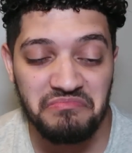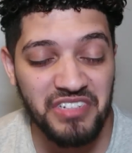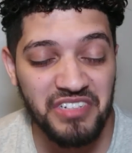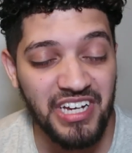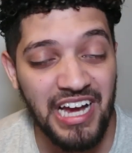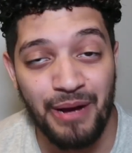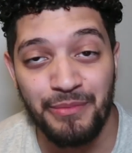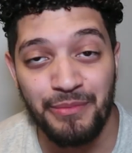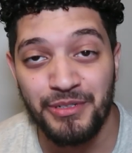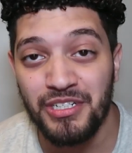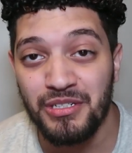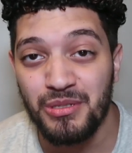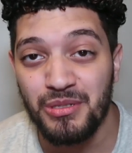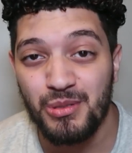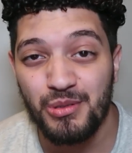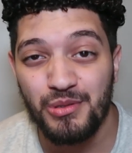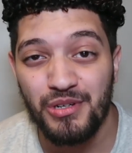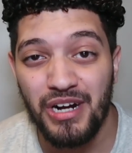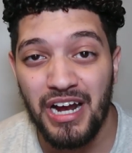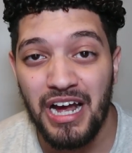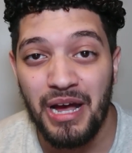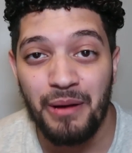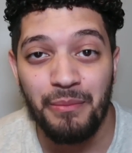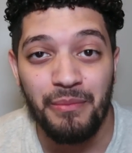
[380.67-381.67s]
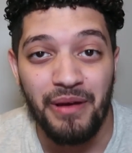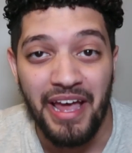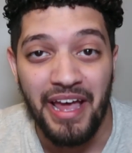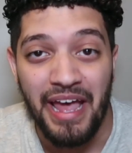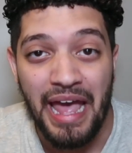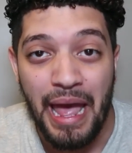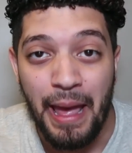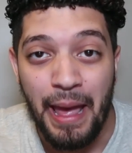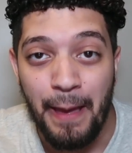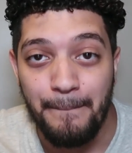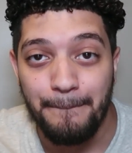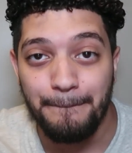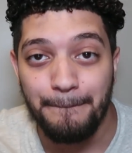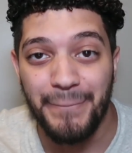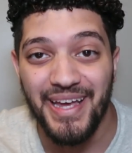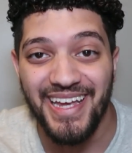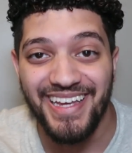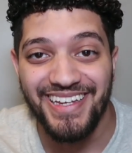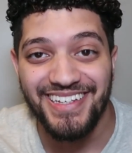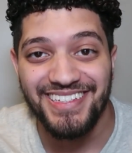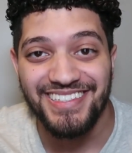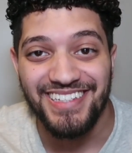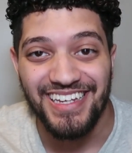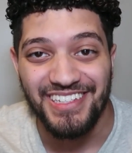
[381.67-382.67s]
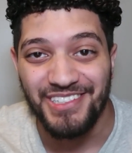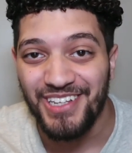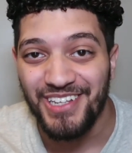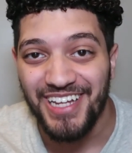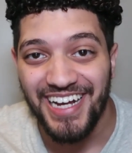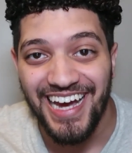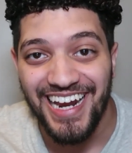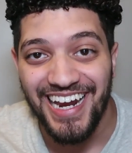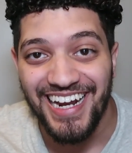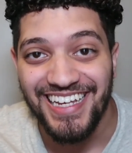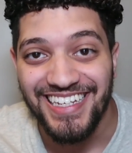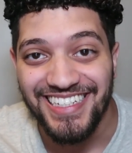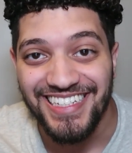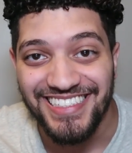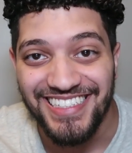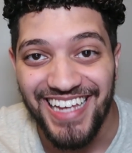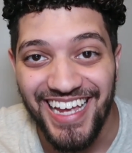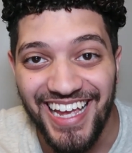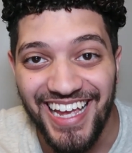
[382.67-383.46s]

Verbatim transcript: comment, share, subscribe, and peace. That's all I gotta